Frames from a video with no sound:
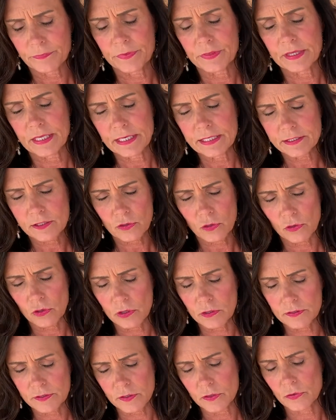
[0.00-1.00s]
these
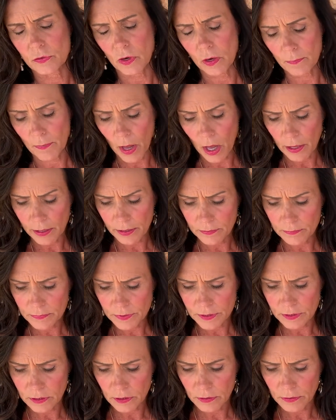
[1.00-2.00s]
girls who are bottoms
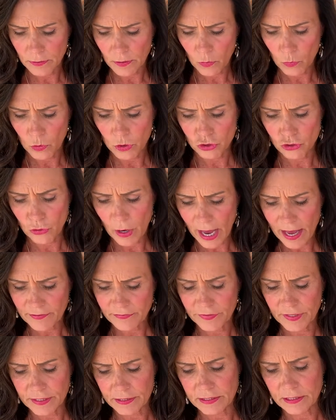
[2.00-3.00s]
were
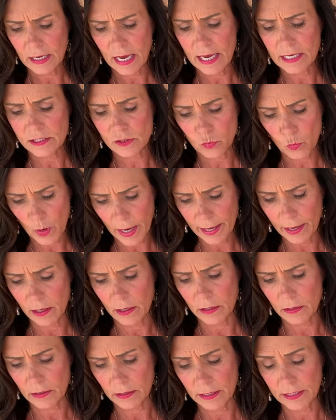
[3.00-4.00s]
trafficked as
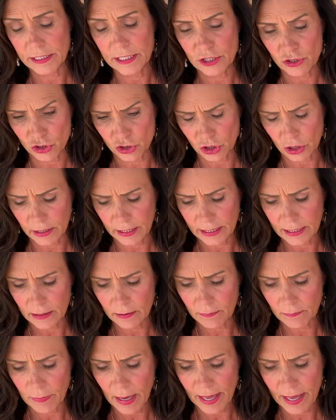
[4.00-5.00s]
well initially
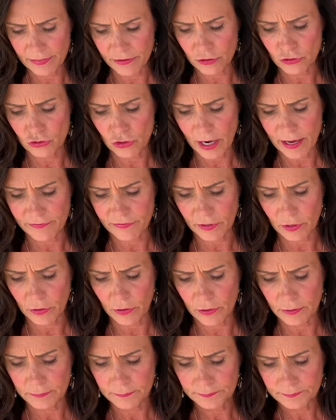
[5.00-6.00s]
by their
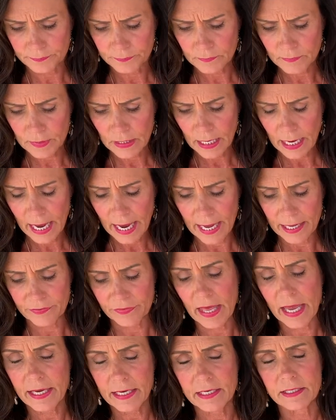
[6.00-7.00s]
trafficker, and
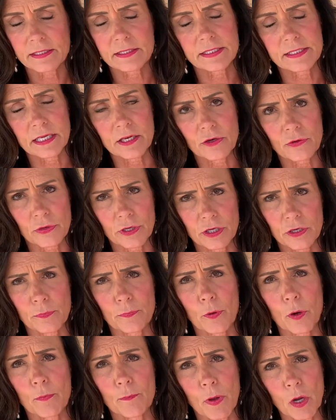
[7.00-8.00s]
they consider it a
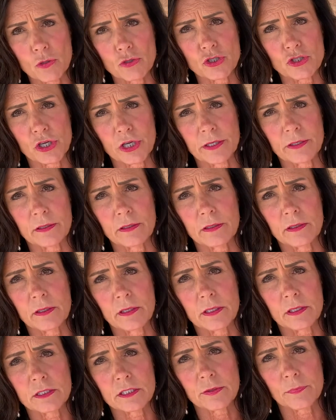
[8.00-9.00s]
promotion to